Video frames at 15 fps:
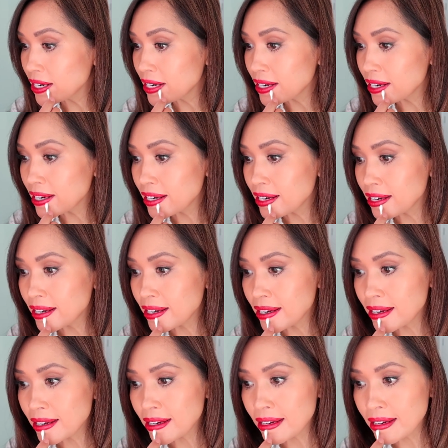
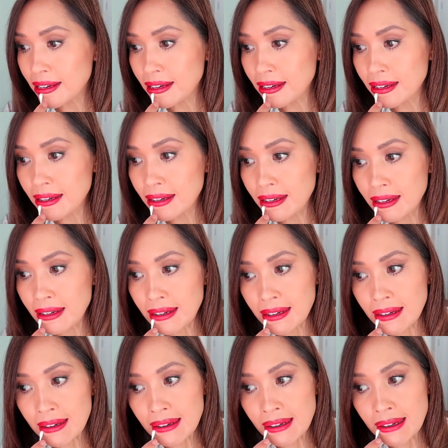
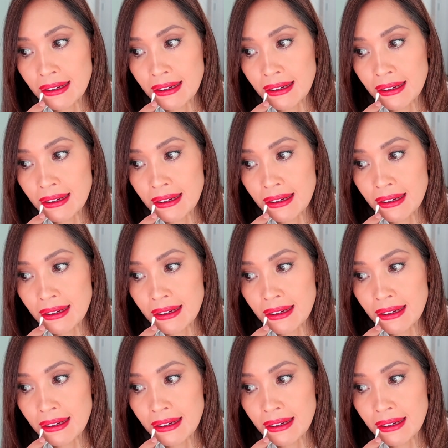No one is speaking in this clip.